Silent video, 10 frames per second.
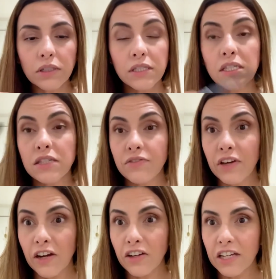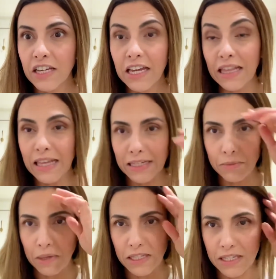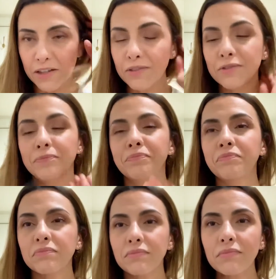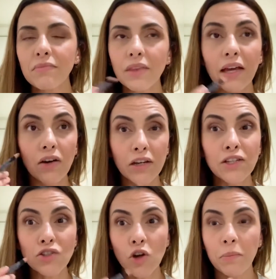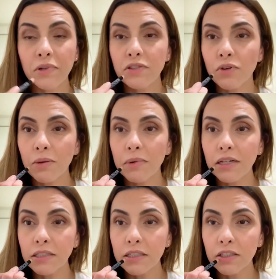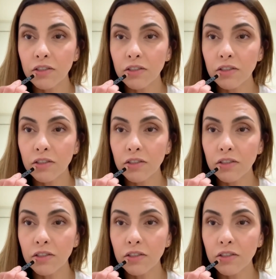This is very inexpensive. I got at Shoppers Drug Mart here in